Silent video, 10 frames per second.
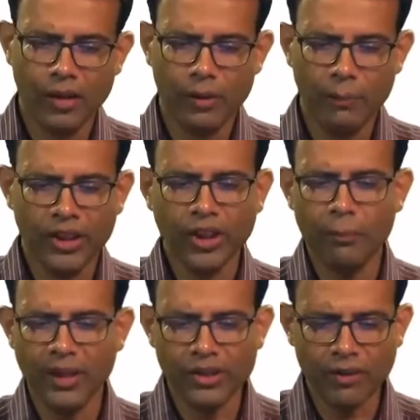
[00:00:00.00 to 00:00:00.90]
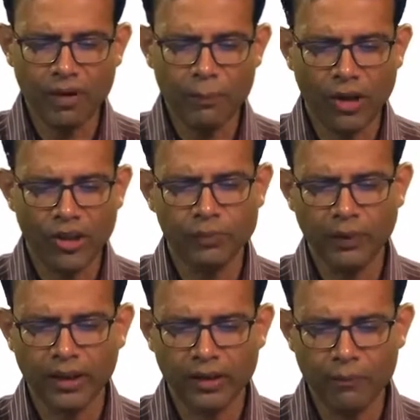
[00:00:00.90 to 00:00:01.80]
measurements of the power
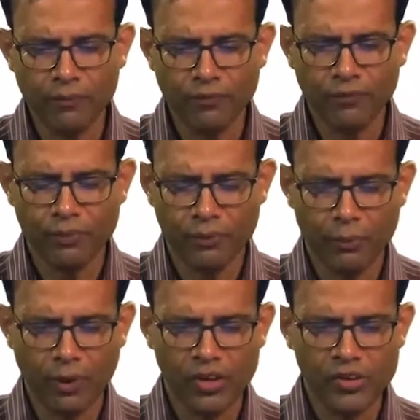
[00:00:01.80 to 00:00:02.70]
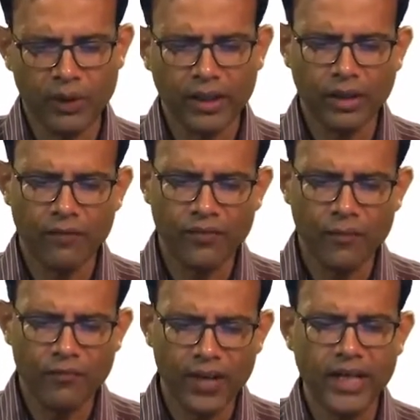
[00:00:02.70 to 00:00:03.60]
spectra
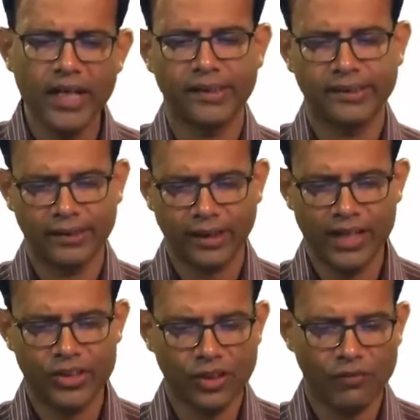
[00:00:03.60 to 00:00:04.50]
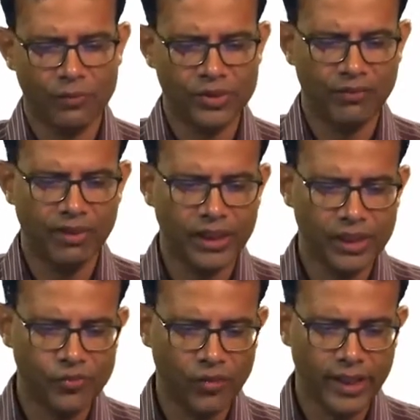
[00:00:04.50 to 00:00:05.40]
from various kinds of
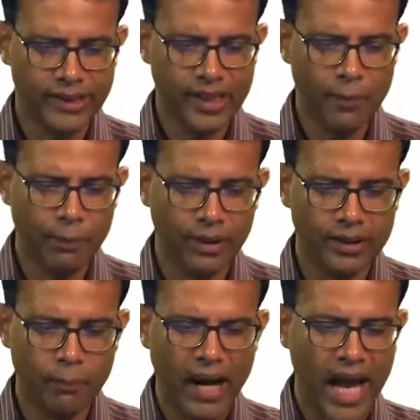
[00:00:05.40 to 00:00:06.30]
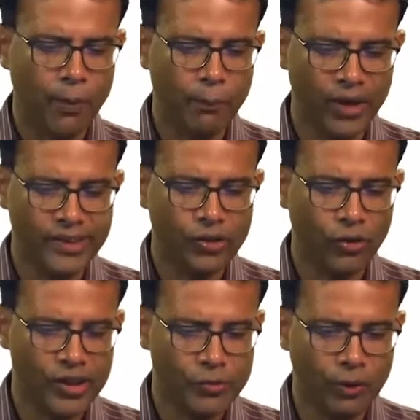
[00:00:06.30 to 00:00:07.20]
observations. For example, the black points
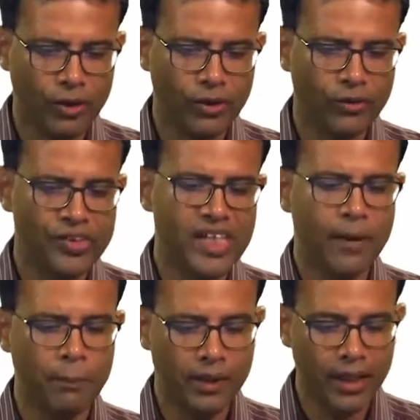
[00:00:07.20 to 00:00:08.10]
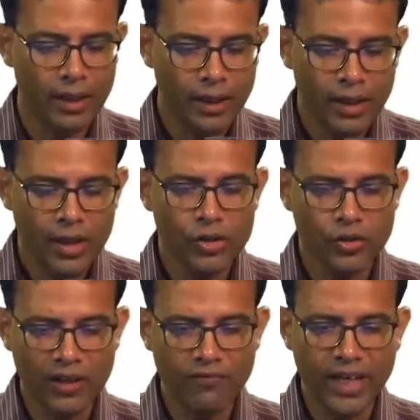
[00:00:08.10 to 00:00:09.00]
correspond to CMB.
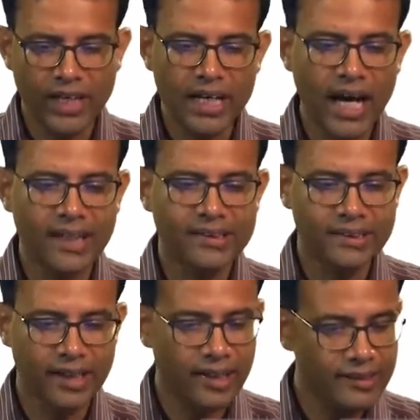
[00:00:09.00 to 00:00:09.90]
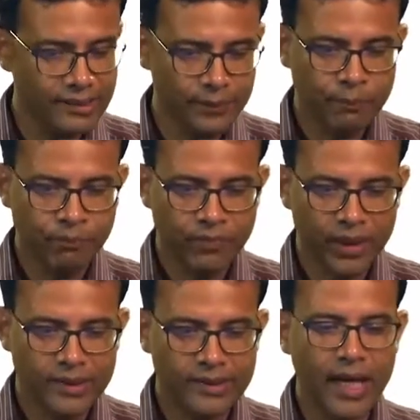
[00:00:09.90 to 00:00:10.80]
So, at very large scales,
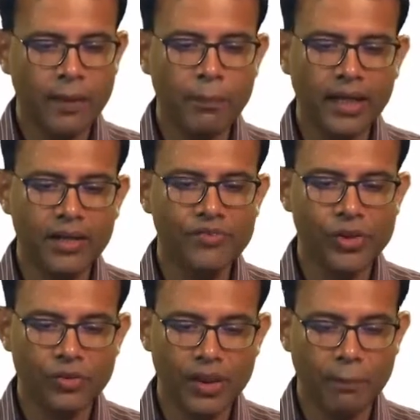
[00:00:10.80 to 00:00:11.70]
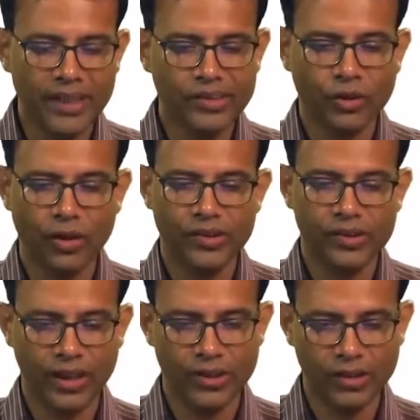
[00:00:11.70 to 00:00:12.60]
CMB gives you the best
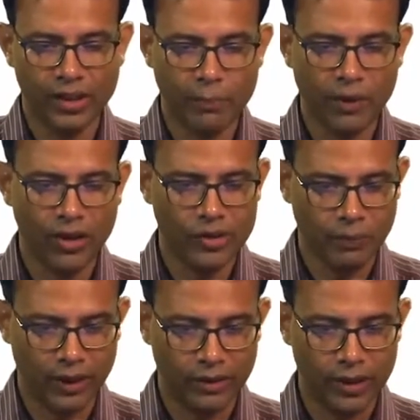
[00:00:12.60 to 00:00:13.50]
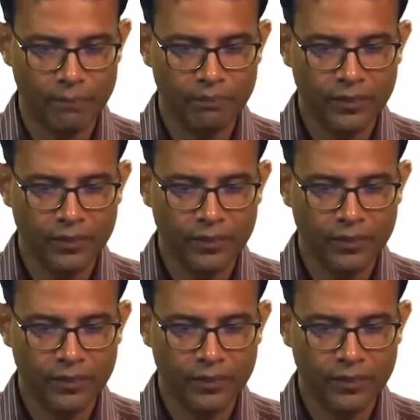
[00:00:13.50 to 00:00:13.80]
constraints on the power spectra,